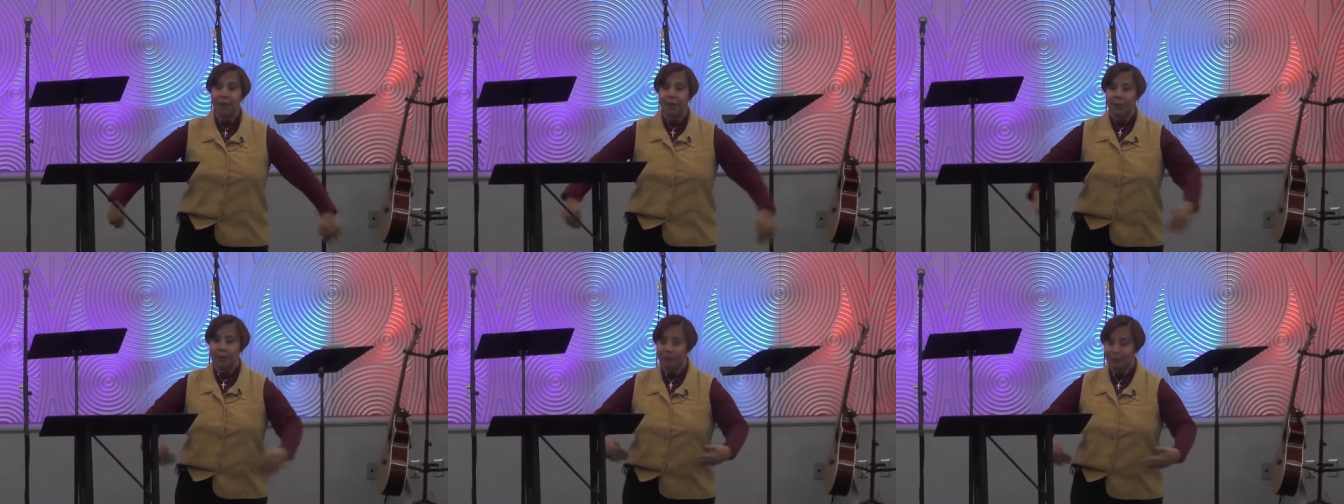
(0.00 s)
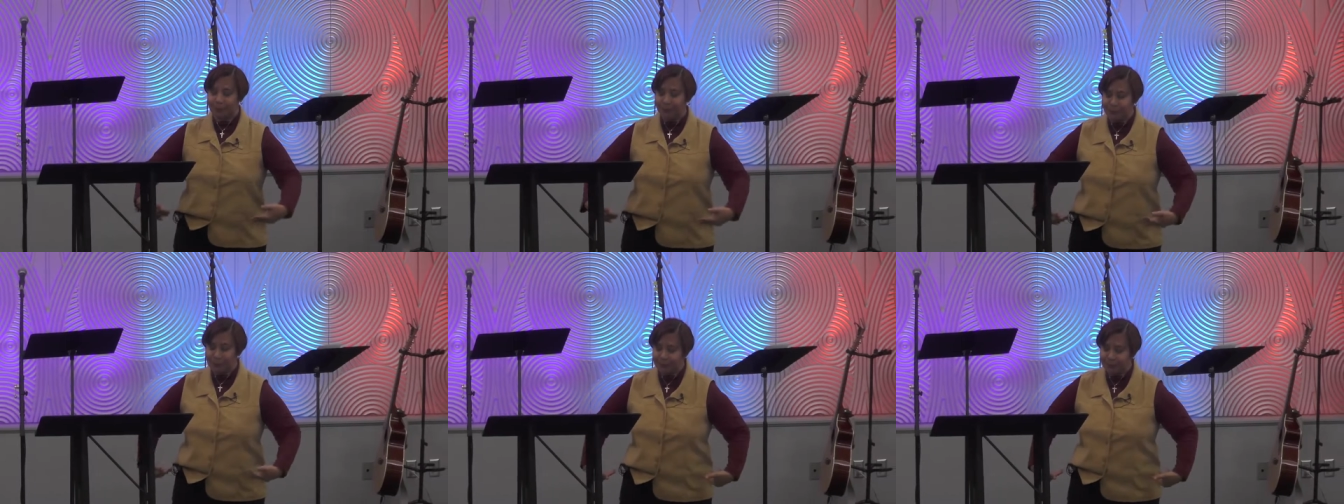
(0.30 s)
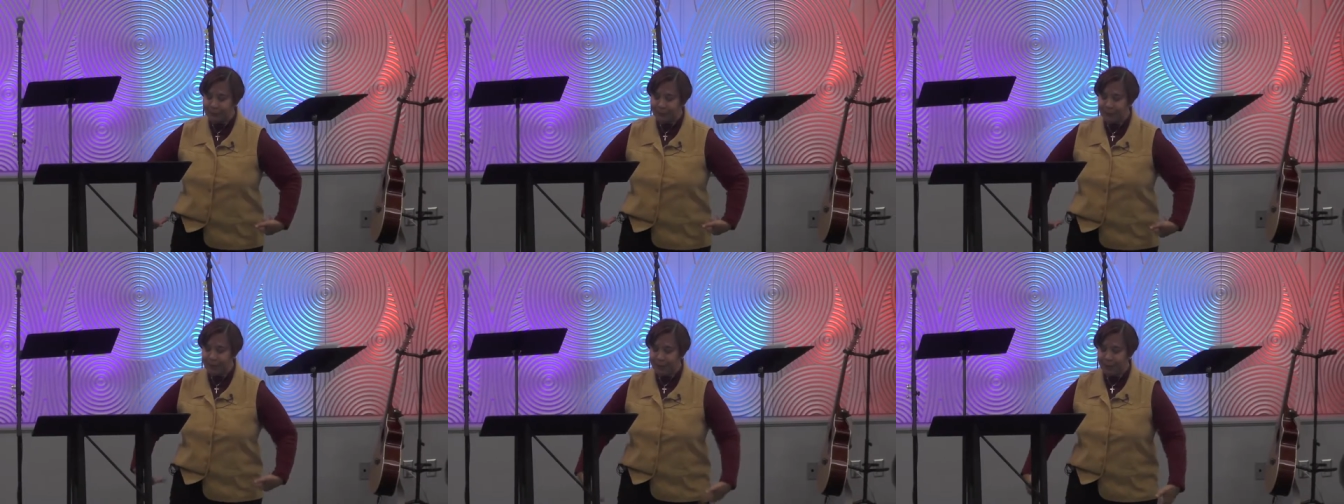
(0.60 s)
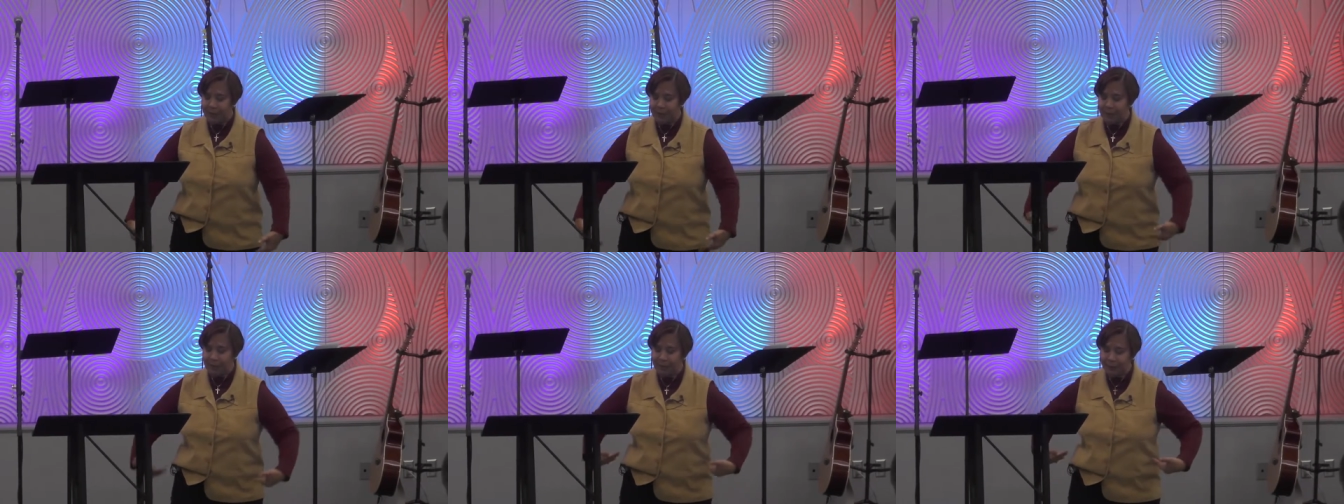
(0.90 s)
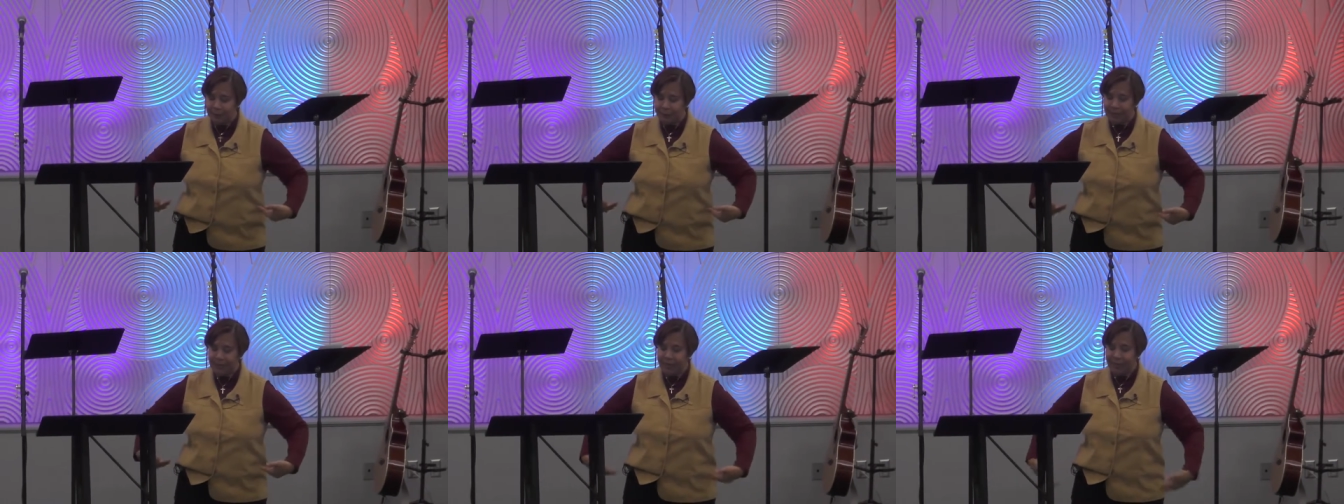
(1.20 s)
know,
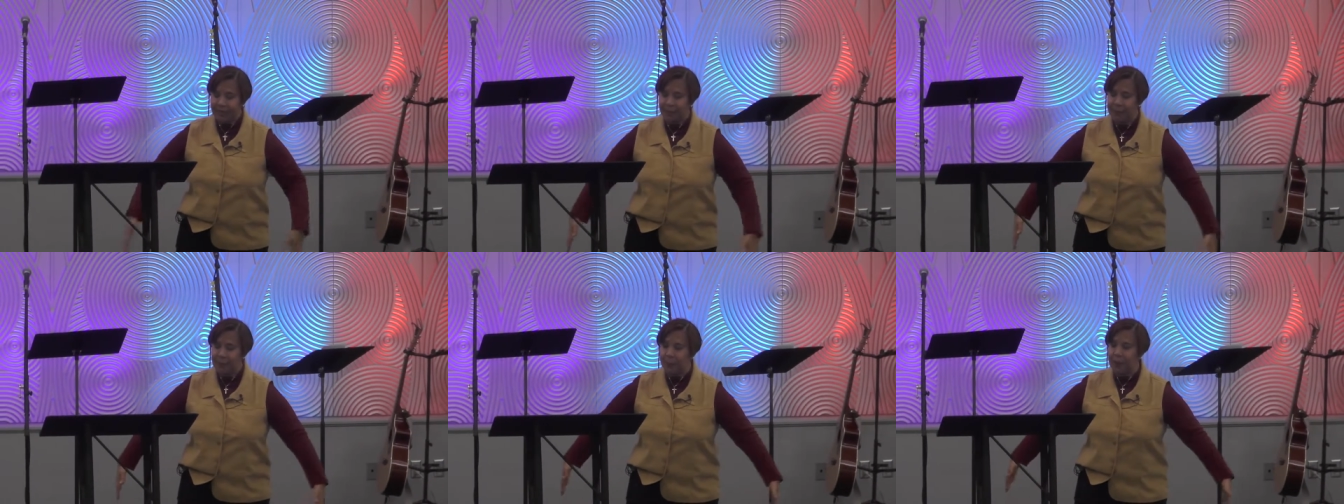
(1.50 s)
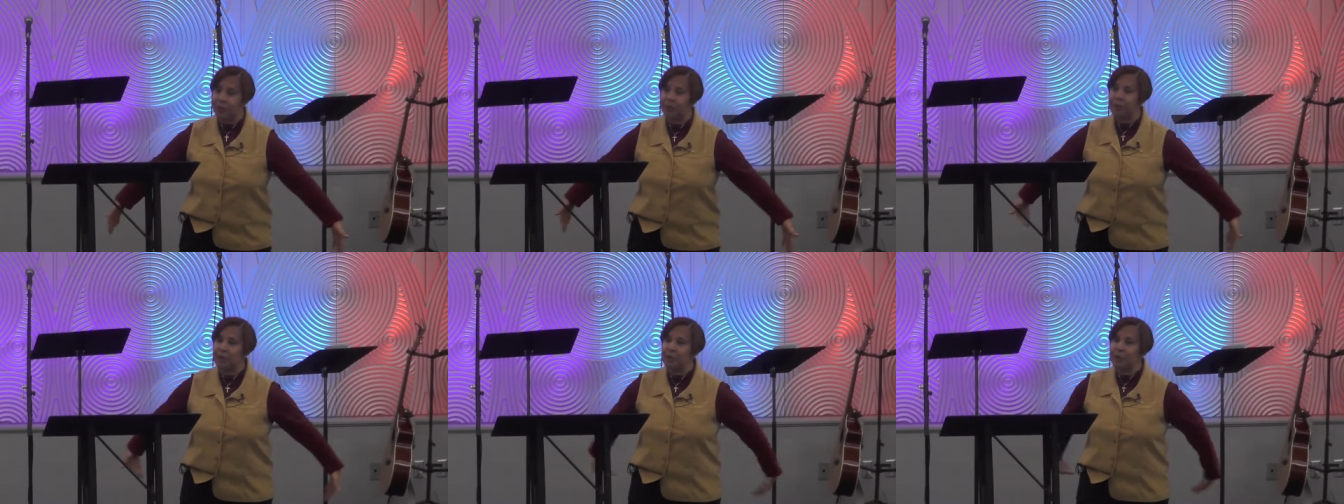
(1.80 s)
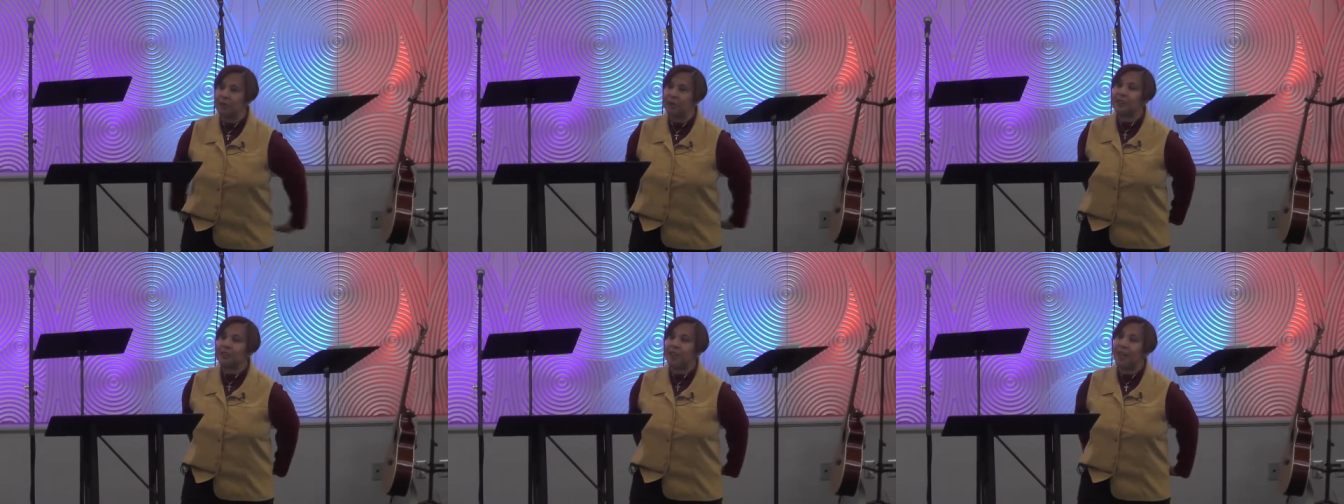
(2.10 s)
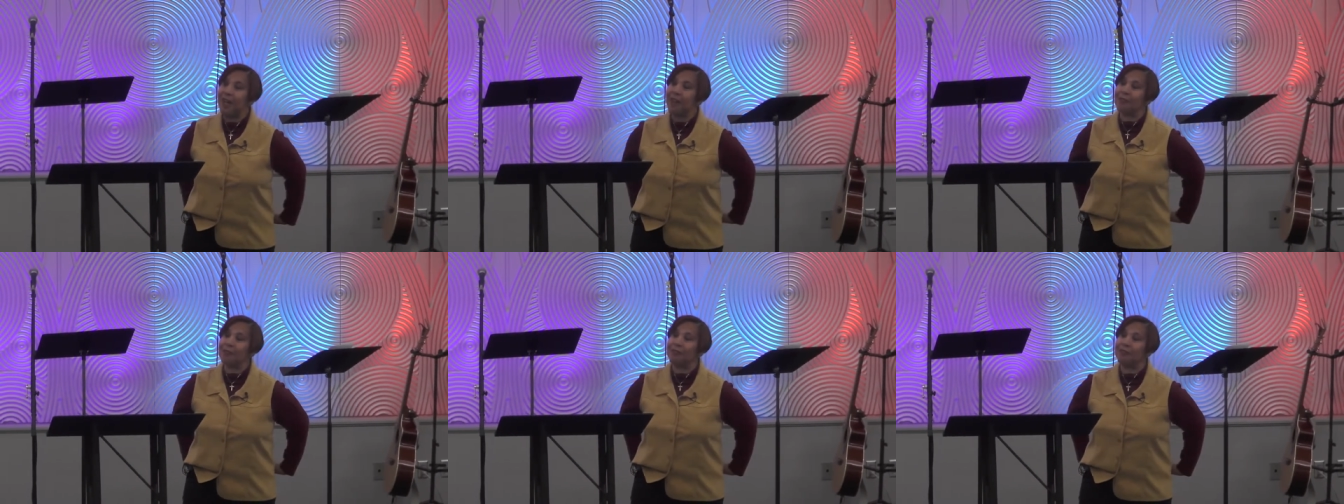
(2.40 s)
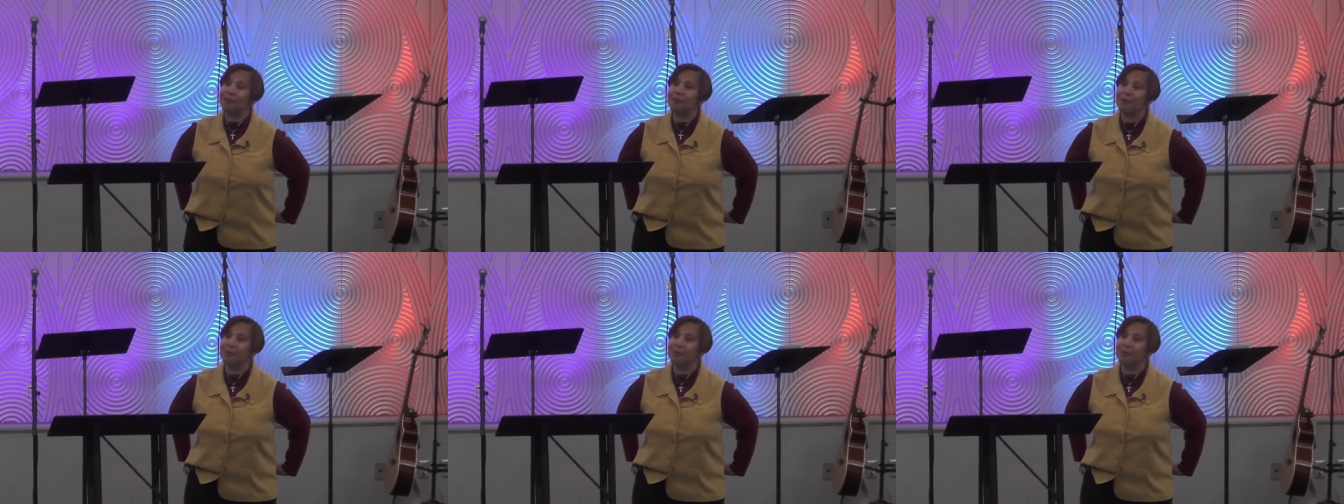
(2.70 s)
personal stuff.